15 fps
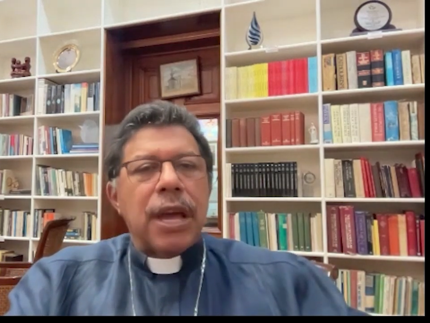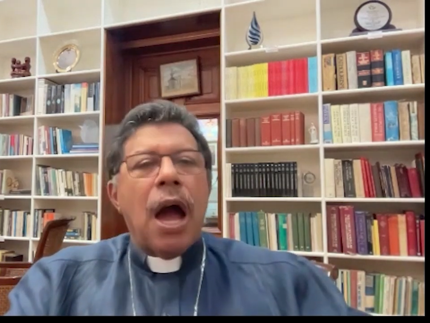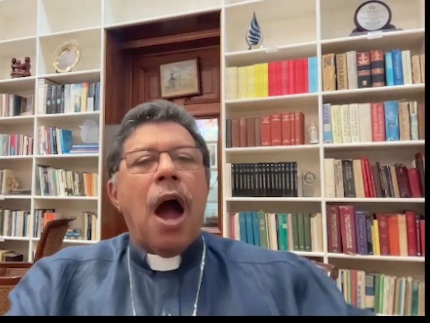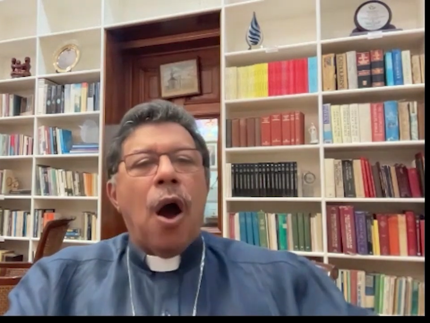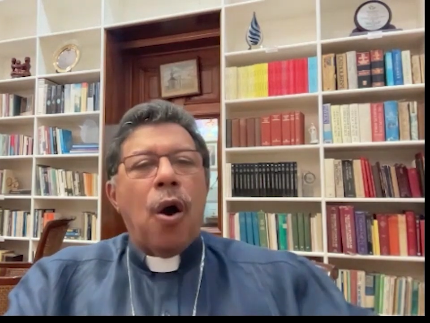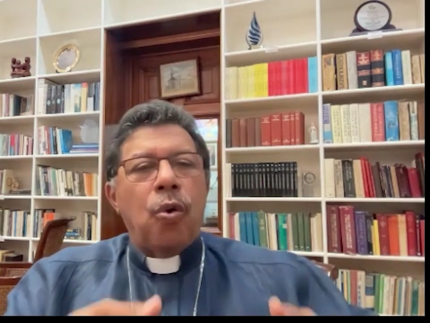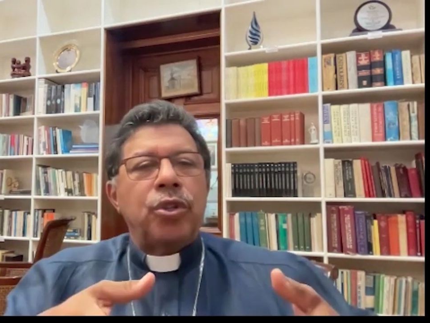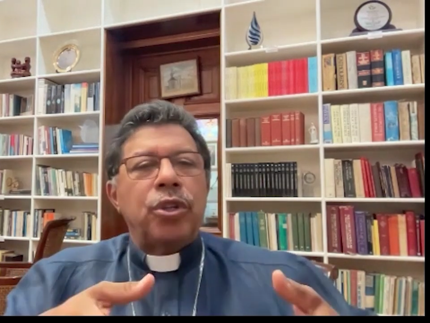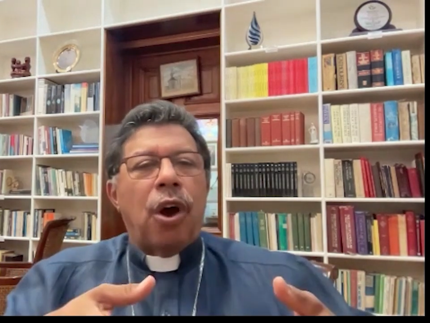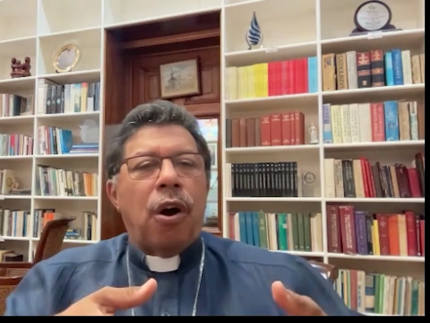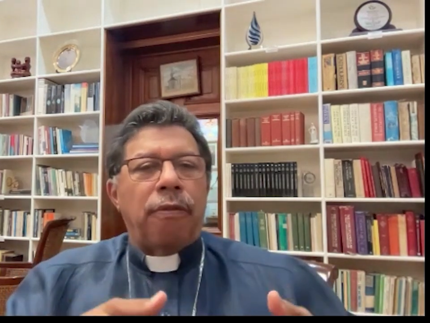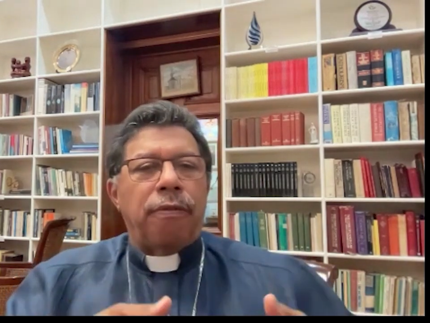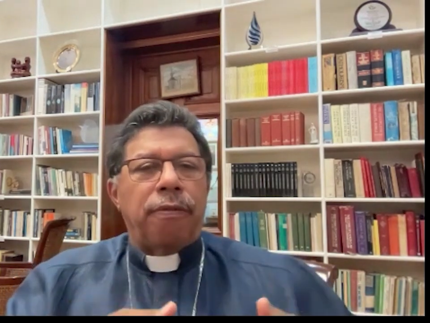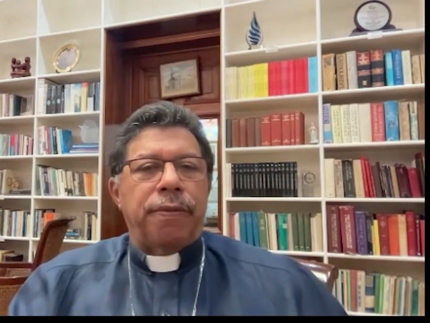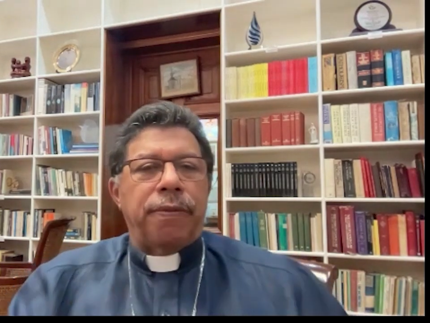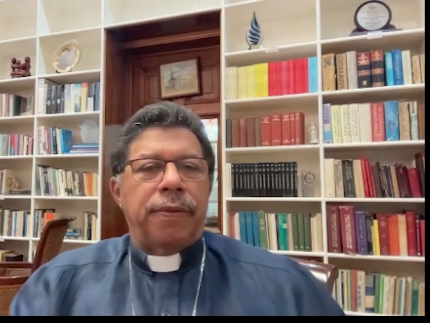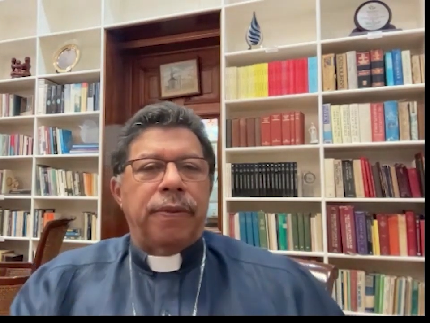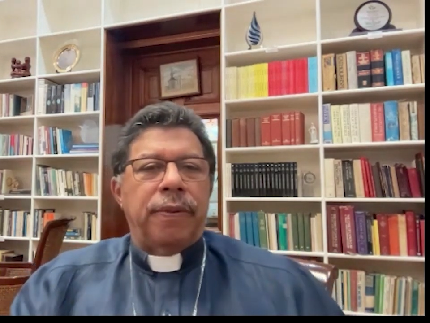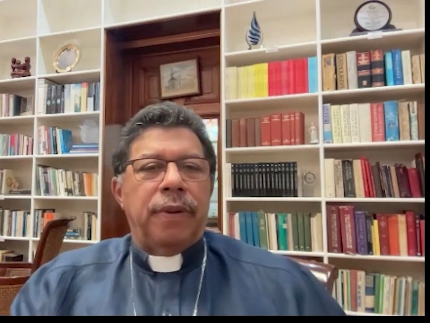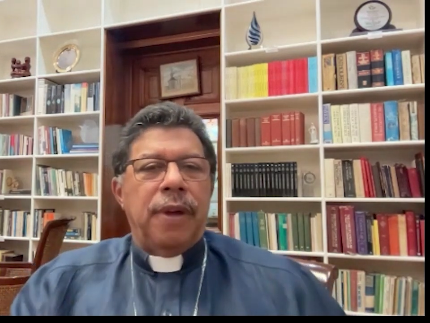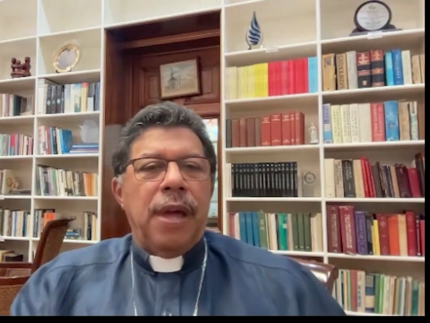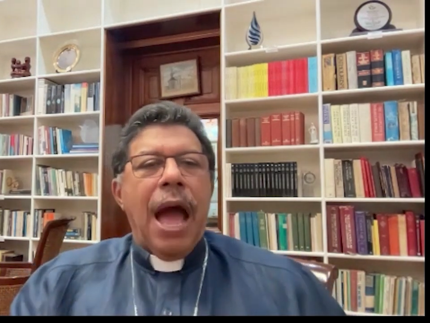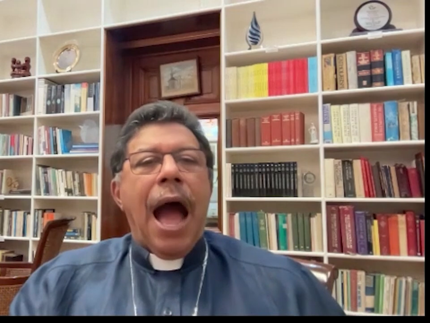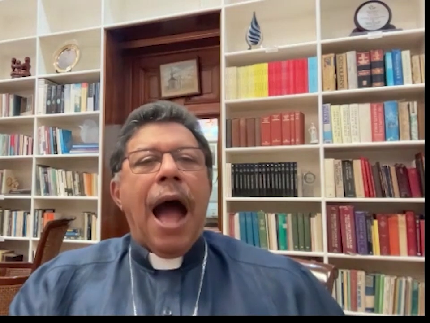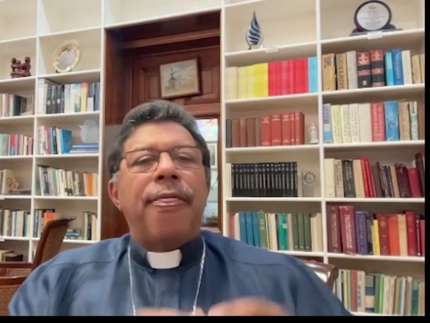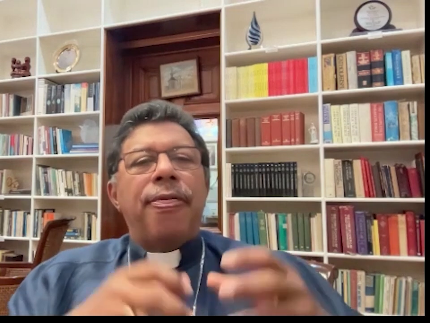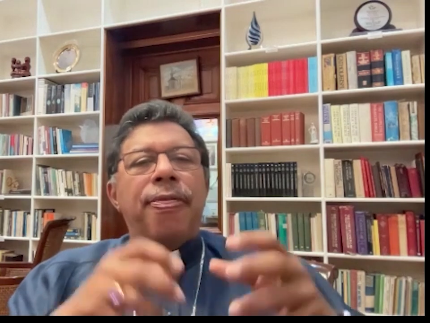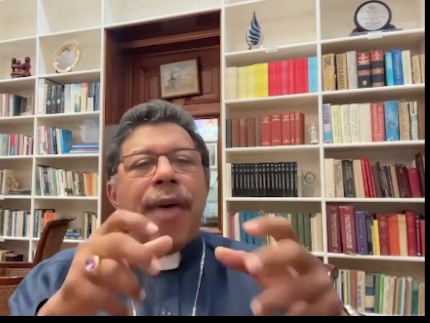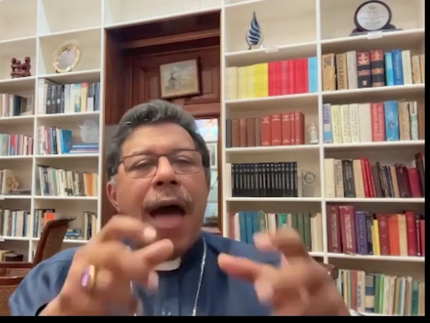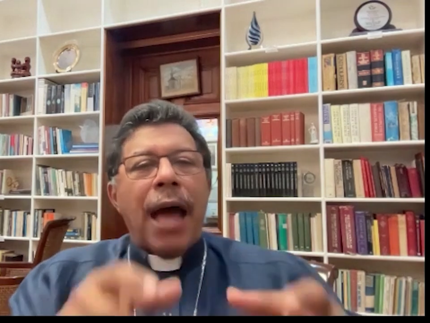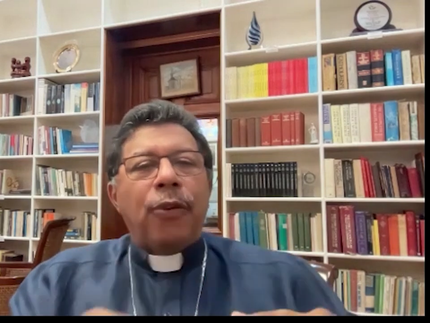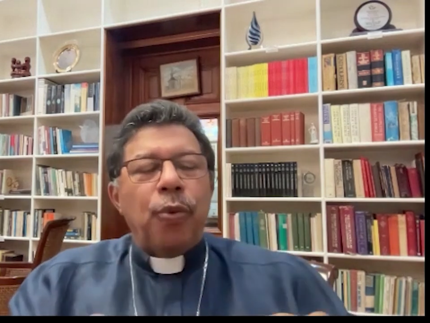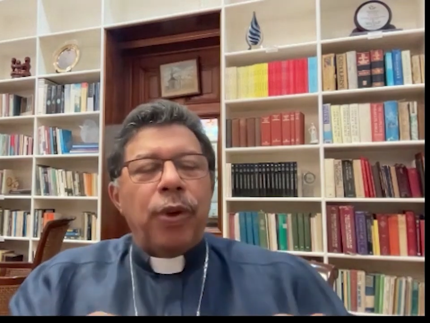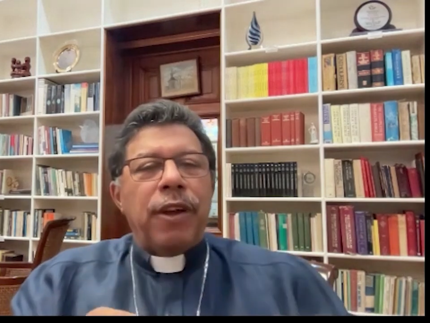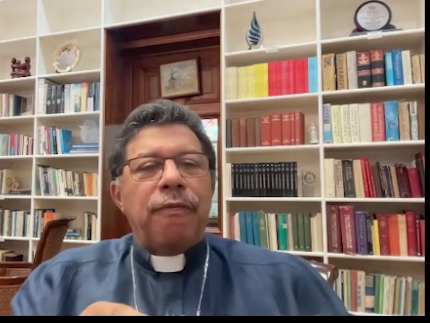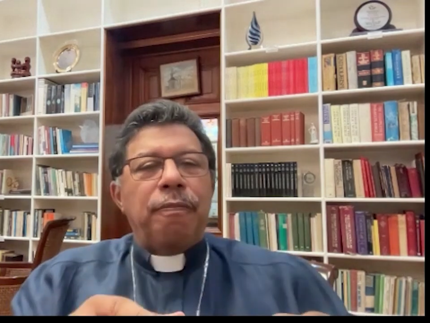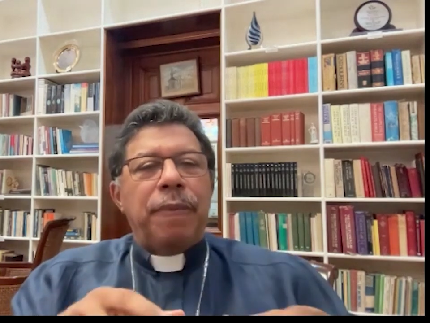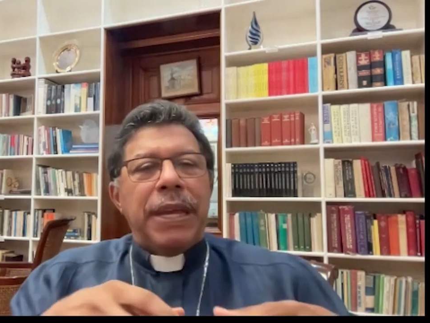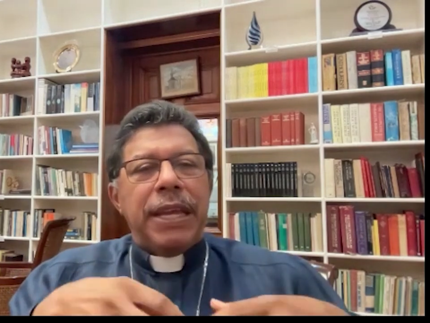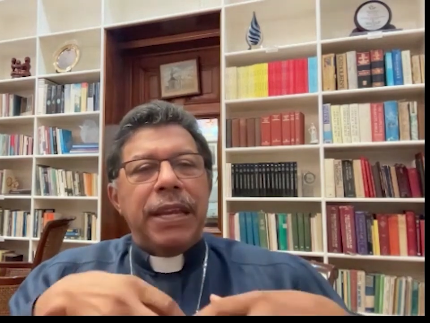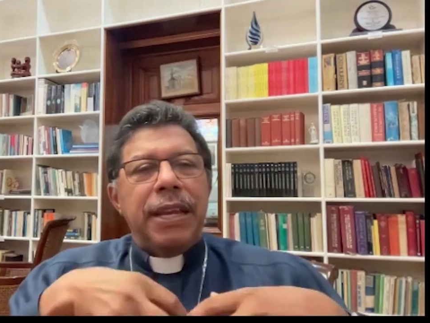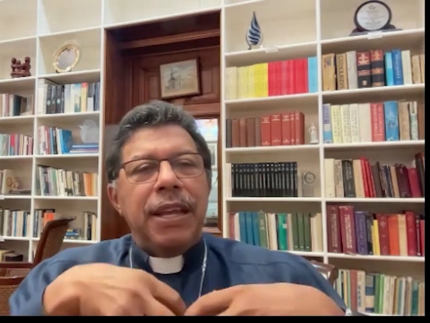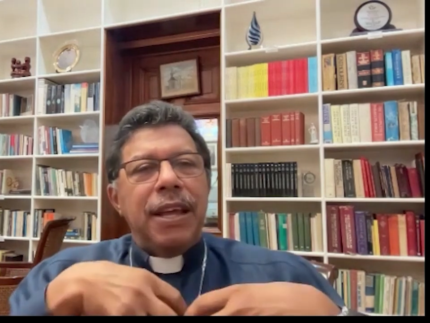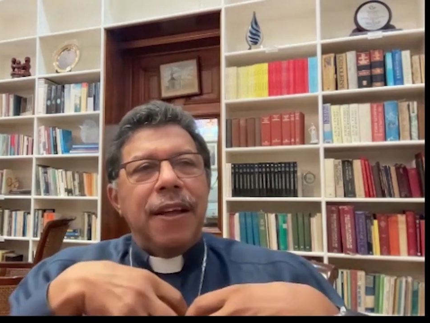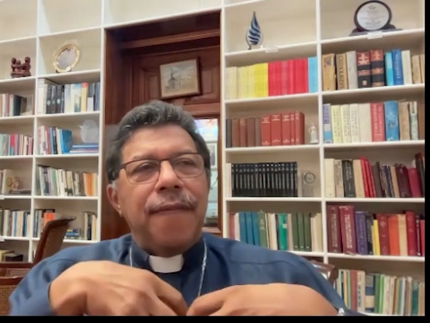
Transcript: out of. And that would have been